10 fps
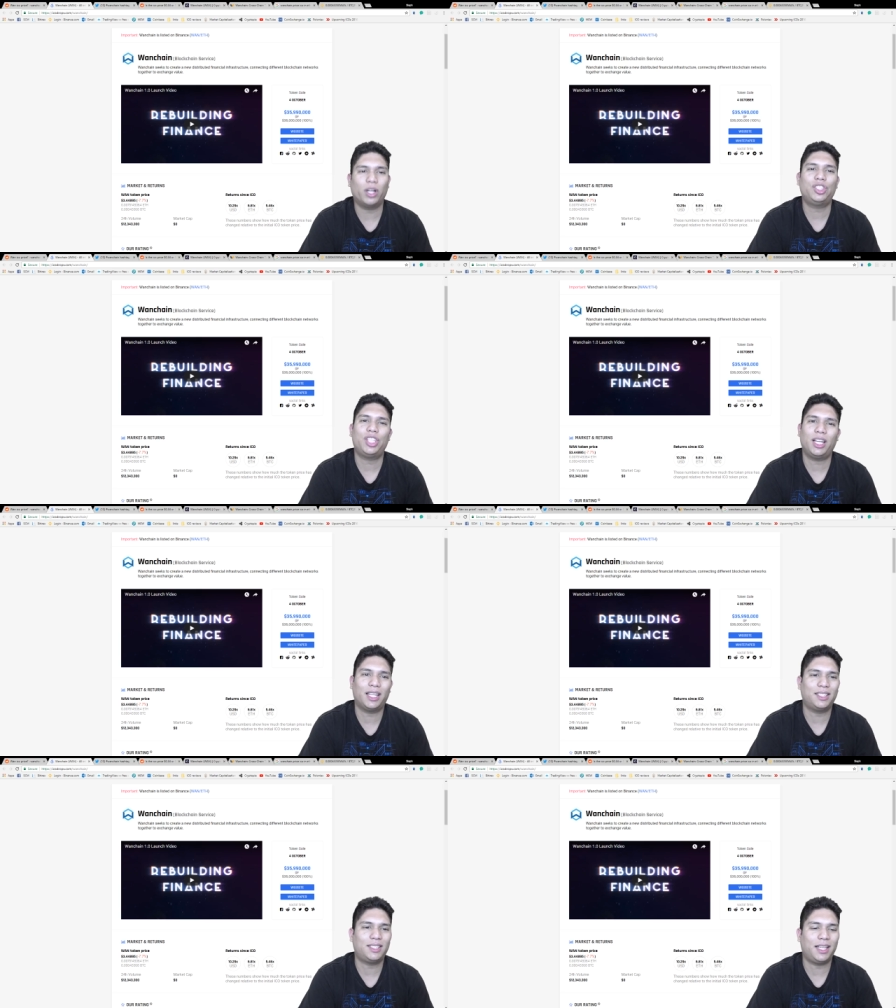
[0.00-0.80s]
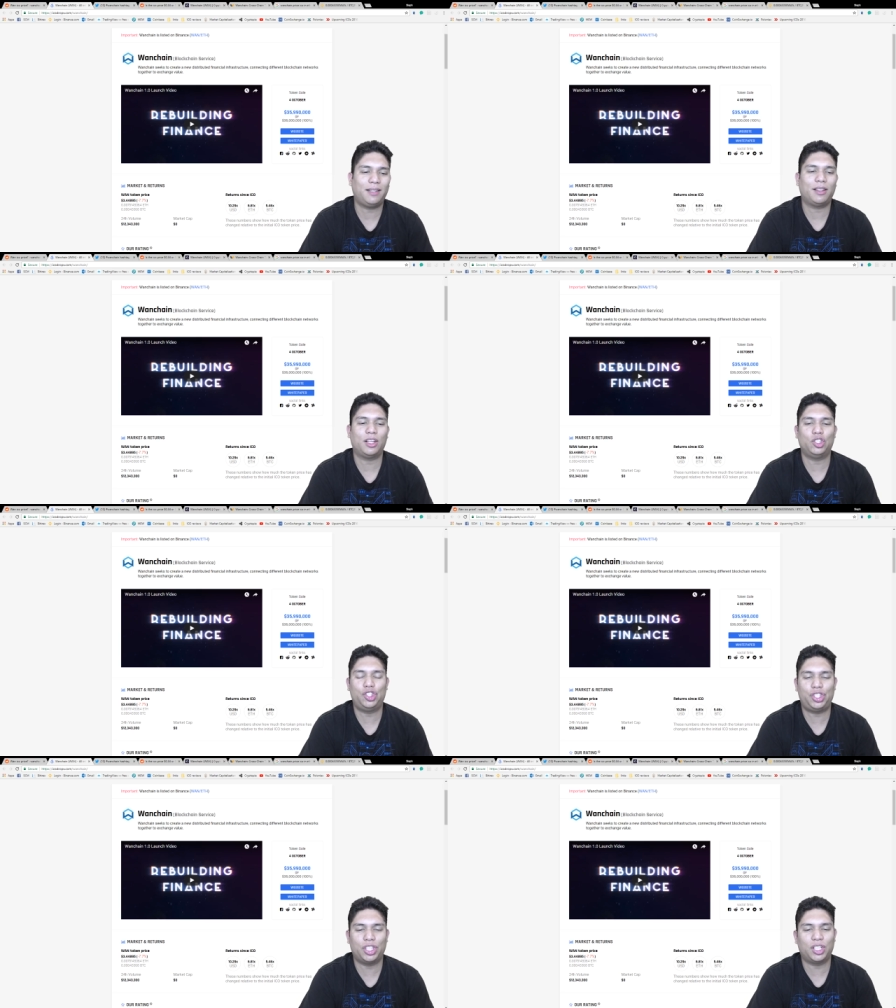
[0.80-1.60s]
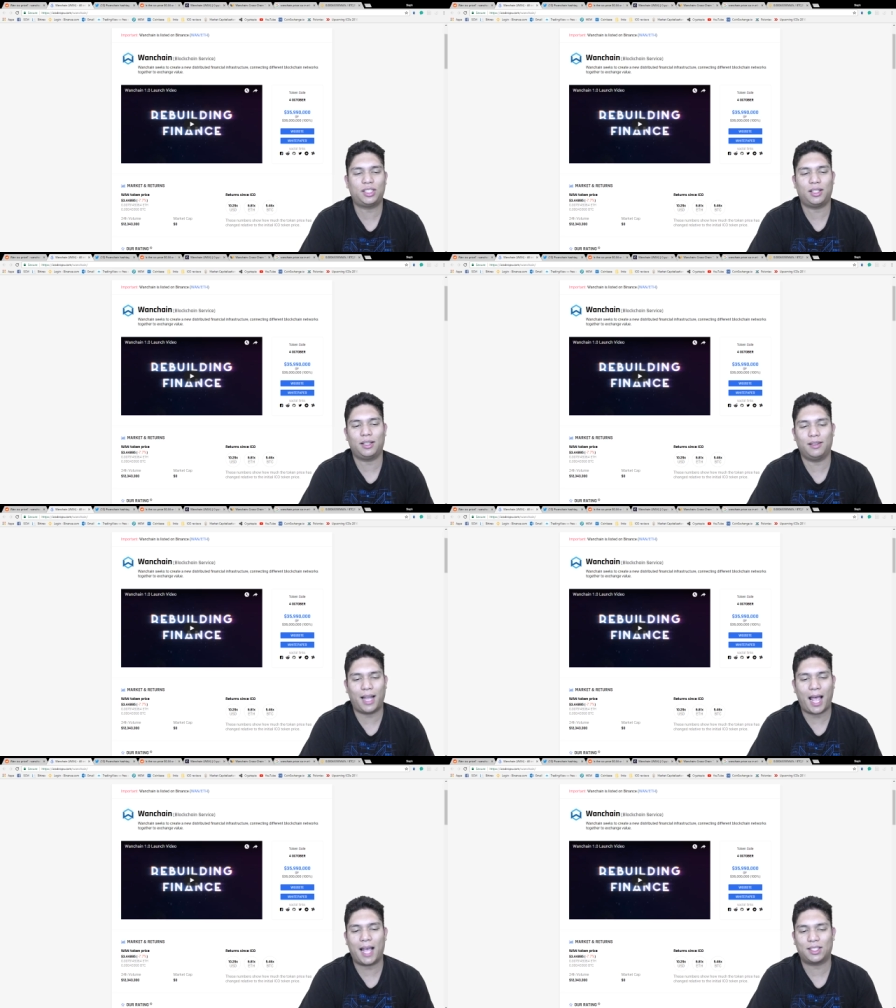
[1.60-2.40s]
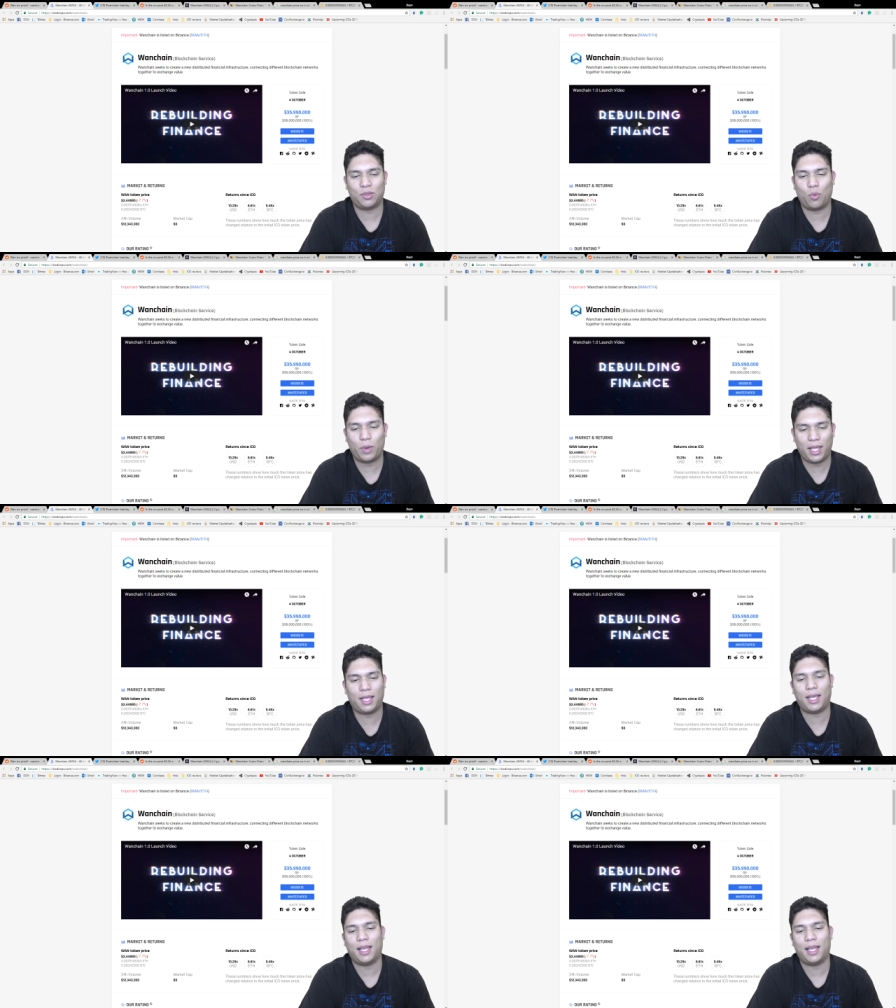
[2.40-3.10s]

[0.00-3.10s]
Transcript: chain listed just last week,